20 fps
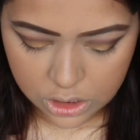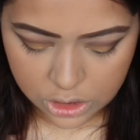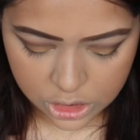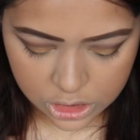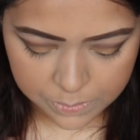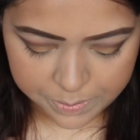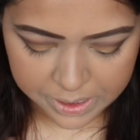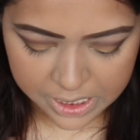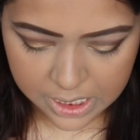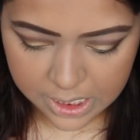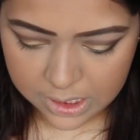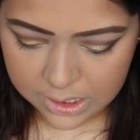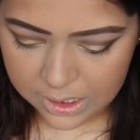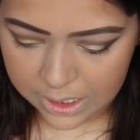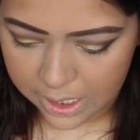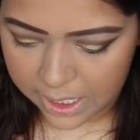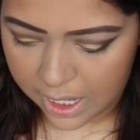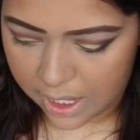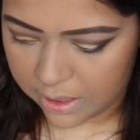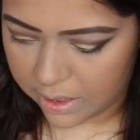Just because,
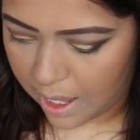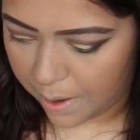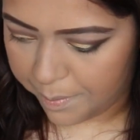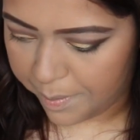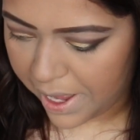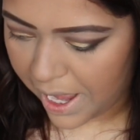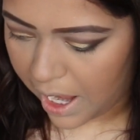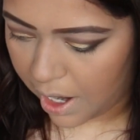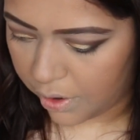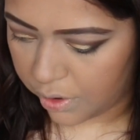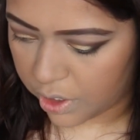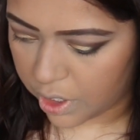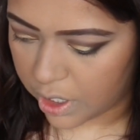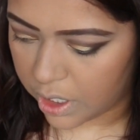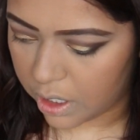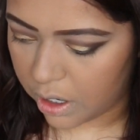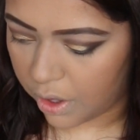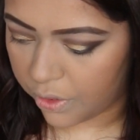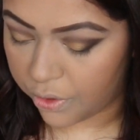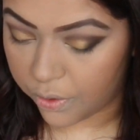again, that
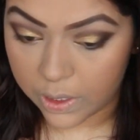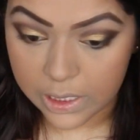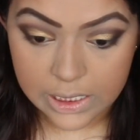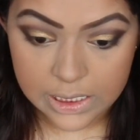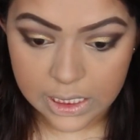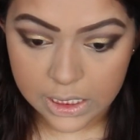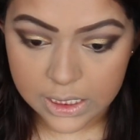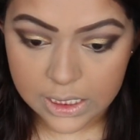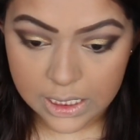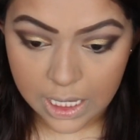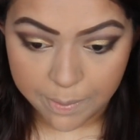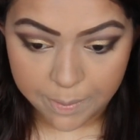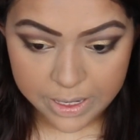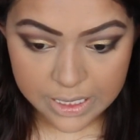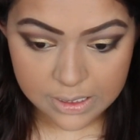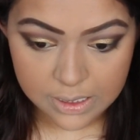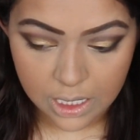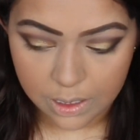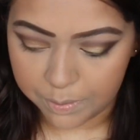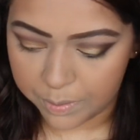powder, although it did set my
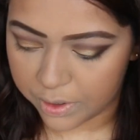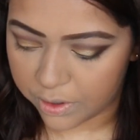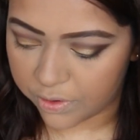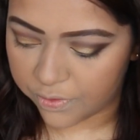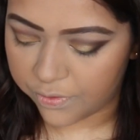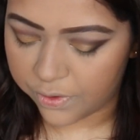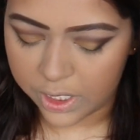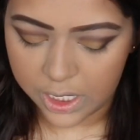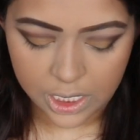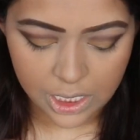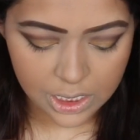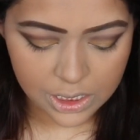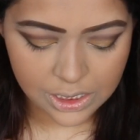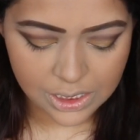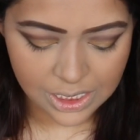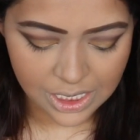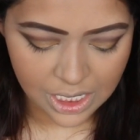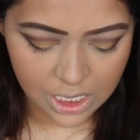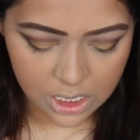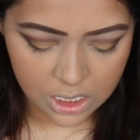skin beautifully,
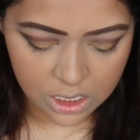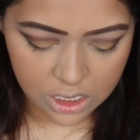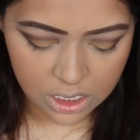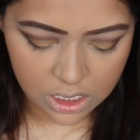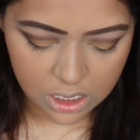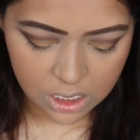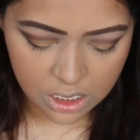it did